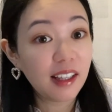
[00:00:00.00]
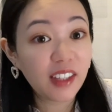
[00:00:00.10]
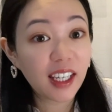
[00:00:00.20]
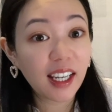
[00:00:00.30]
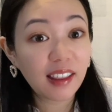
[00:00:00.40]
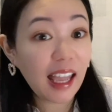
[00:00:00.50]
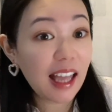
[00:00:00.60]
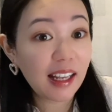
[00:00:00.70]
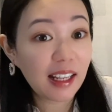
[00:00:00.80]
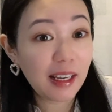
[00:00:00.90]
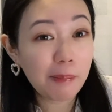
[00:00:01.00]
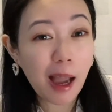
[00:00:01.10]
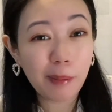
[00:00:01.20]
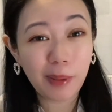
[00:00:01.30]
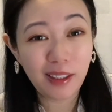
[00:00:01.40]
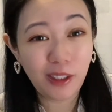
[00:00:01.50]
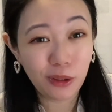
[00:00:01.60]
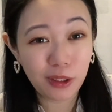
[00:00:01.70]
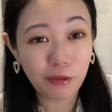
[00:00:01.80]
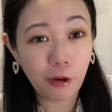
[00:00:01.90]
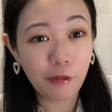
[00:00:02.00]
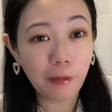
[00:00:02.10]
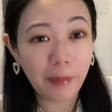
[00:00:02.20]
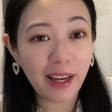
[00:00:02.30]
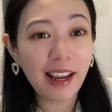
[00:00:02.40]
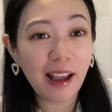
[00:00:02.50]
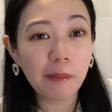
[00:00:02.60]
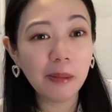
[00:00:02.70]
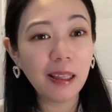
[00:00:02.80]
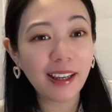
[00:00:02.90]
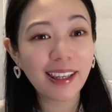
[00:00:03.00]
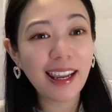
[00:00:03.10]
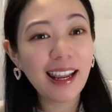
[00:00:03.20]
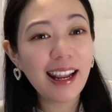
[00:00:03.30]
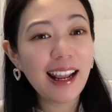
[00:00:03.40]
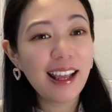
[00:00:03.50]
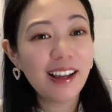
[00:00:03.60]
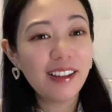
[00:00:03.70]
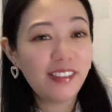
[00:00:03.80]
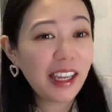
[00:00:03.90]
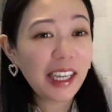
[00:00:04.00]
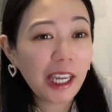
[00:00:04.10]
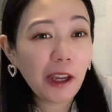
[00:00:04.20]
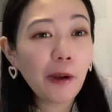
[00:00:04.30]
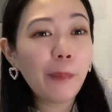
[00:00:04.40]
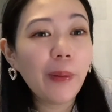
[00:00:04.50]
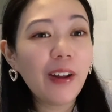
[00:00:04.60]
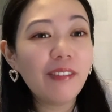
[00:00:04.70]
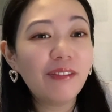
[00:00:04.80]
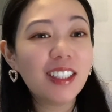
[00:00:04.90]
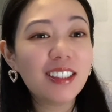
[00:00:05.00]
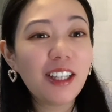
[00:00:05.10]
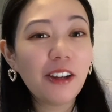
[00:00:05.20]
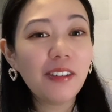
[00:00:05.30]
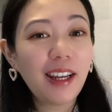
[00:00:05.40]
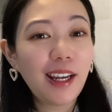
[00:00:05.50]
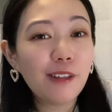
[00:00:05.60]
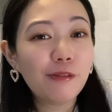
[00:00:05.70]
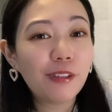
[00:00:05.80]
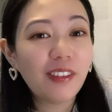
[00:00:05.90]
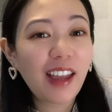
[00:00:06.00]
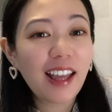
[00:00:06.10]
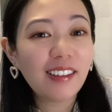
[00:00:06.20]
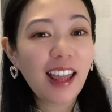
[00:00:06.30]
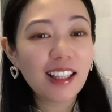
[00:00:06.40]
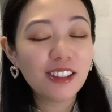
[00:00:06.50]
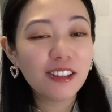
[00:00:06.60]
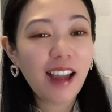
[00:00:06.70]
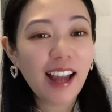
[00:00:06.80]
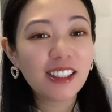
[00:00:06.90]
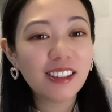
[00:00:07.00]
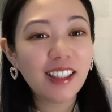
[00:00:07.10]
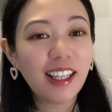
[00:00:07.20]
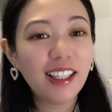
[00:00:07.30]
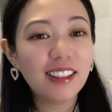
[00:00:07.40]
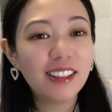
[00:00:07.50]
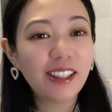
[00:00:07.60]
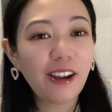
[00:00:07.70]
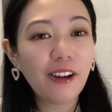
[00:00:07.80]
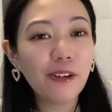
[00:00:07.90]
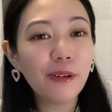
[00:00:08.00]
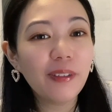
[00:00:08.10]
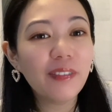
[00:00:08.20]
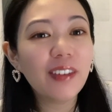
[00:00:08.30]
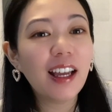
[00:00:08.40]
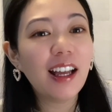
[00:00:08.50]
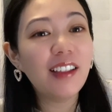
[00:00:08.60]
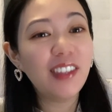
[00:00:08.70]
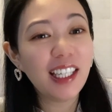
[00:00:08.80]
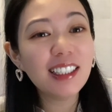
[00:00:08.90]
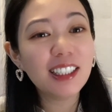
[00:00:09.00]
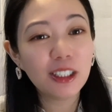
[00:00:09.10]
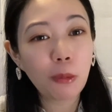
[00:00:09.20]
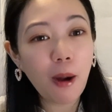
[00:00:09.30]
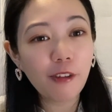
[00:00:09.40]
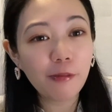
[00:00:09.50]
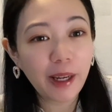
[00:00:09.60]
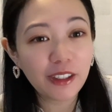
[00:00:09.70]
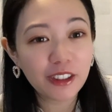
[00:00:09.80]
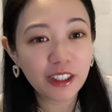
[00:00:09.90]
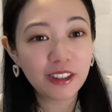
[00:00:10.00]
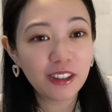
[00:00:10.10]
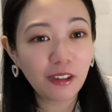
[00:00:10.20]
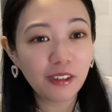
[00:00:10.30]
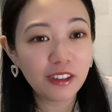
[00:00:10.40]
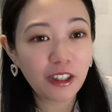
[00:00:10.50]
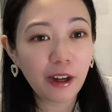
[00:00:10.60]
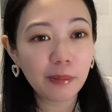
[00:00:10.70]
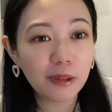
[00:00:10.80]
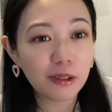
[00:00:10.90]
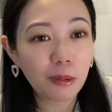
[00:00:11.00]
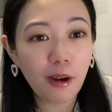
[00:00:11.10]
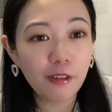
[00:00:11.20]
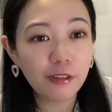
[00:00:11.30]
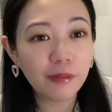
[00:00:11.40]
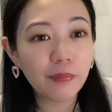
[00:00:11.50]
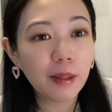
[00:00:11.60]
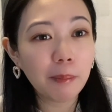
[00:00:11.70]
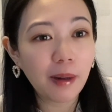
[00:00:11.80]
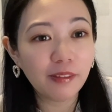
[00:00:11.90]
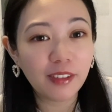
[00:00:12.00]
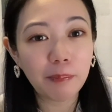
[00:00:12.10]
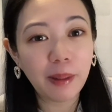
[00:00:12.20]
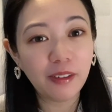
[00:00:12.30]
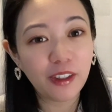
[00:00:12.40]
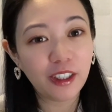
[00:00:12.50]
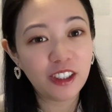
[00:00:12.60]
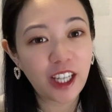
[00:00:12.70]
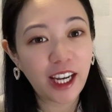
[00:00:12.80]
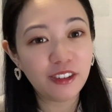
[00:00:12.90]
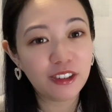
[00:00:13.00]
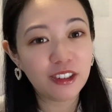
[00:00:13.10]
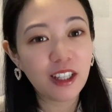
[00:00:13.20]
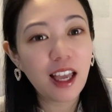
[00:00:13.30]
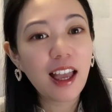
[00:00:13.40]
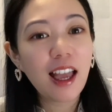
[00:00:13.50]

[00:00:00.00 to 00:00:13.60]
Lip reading: thinking that it might be useful for me. I'm like, thank you, but there's no need for that hassle actually. So these 12 major solar terms or 12 months pillar changes